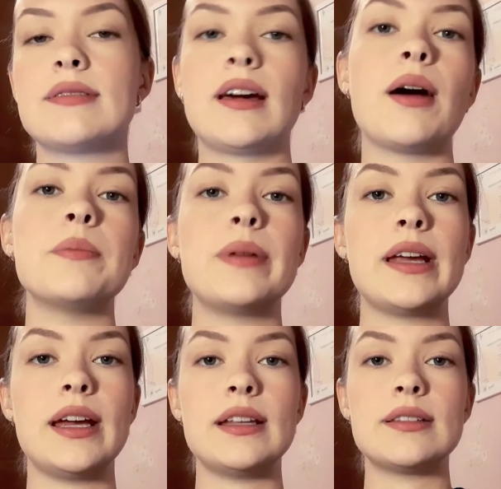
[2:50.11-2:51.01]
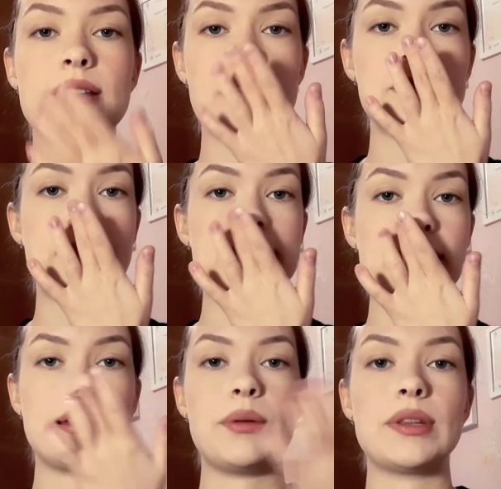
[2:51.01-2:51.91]
companies. That's
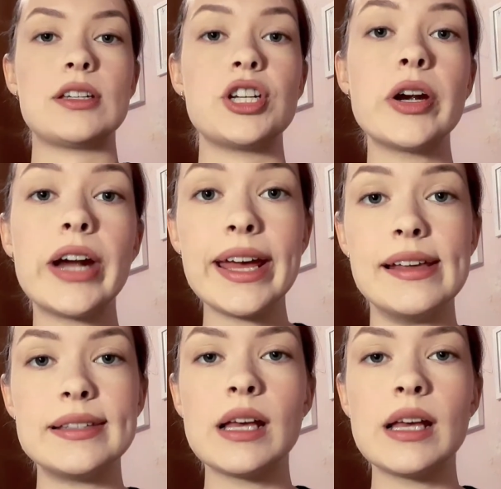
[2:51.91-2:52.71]
basically what the share is.